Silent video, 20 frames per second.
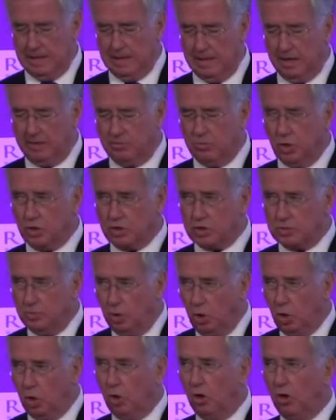And what's
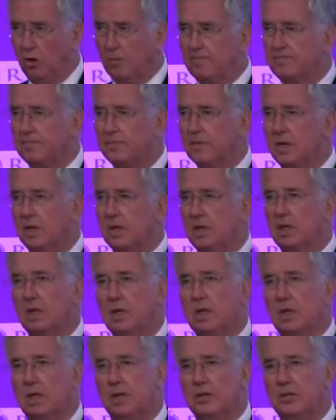more,
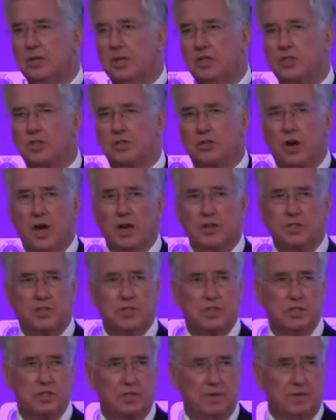these
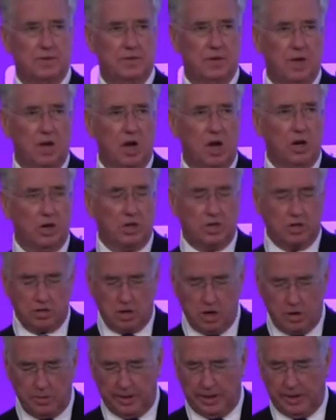threats are
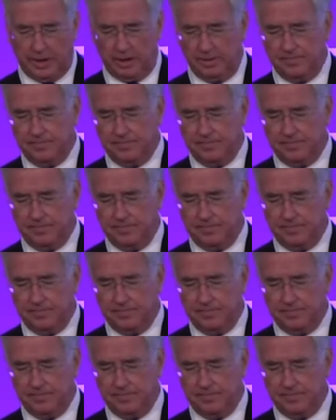growing.